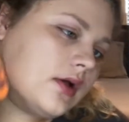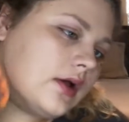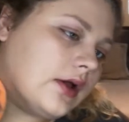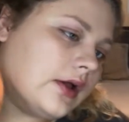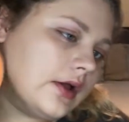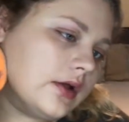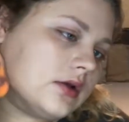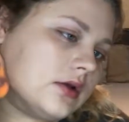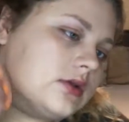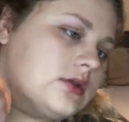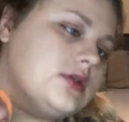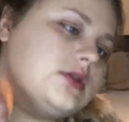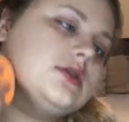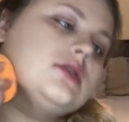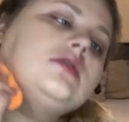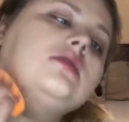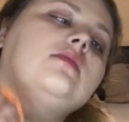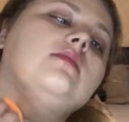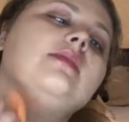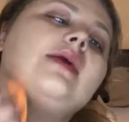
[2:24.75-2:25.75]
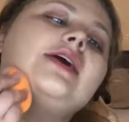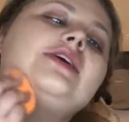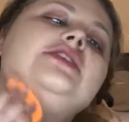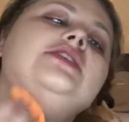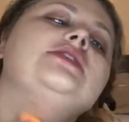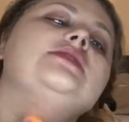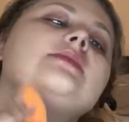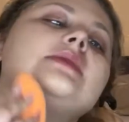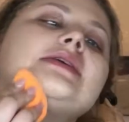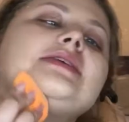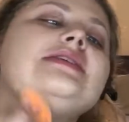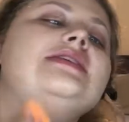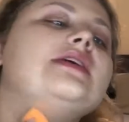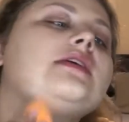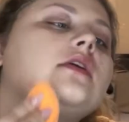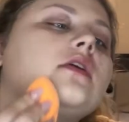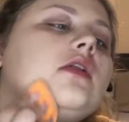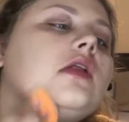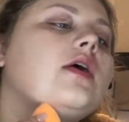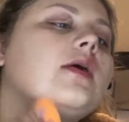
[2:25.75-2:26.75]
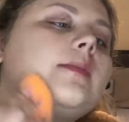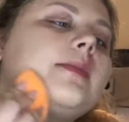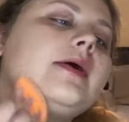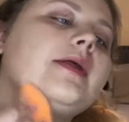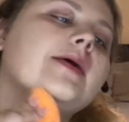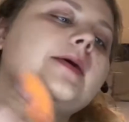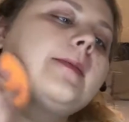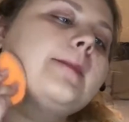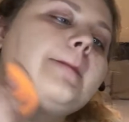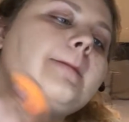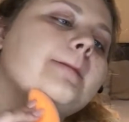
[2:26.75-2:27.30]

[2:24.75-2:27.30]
it matches my skin a lot better.